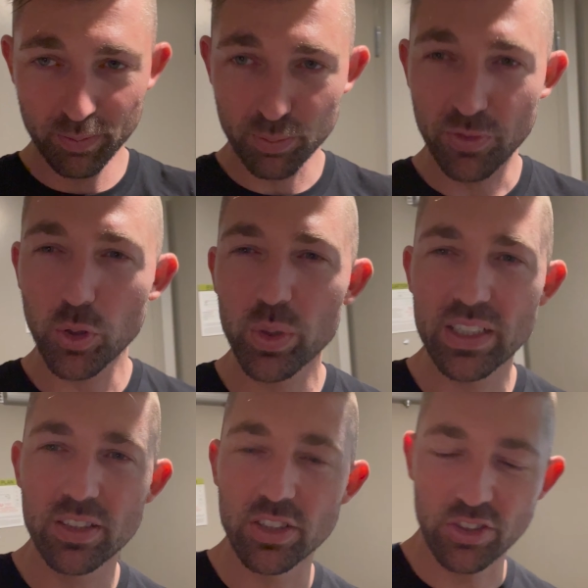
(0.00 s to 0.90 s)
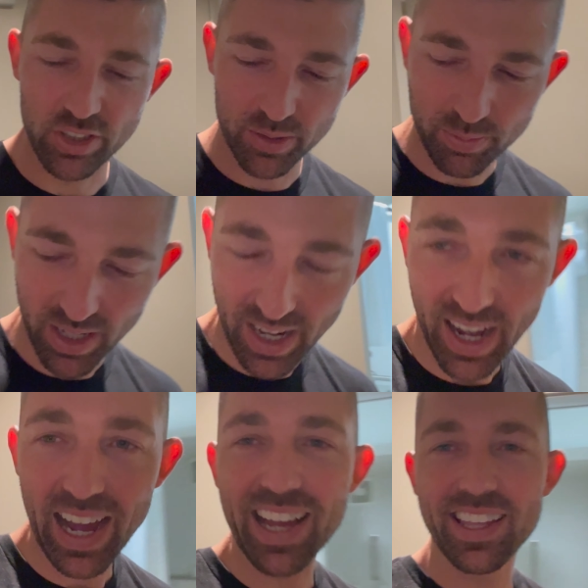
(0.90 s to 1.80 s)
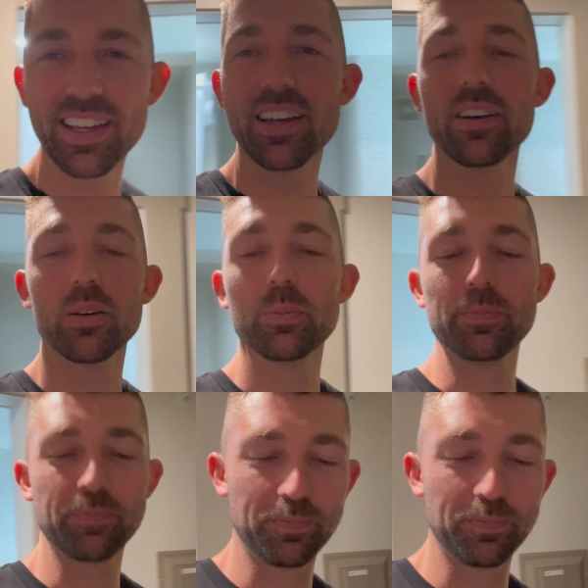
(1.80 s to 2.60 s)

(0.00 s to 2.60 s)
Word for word: Before we get to the gym, I am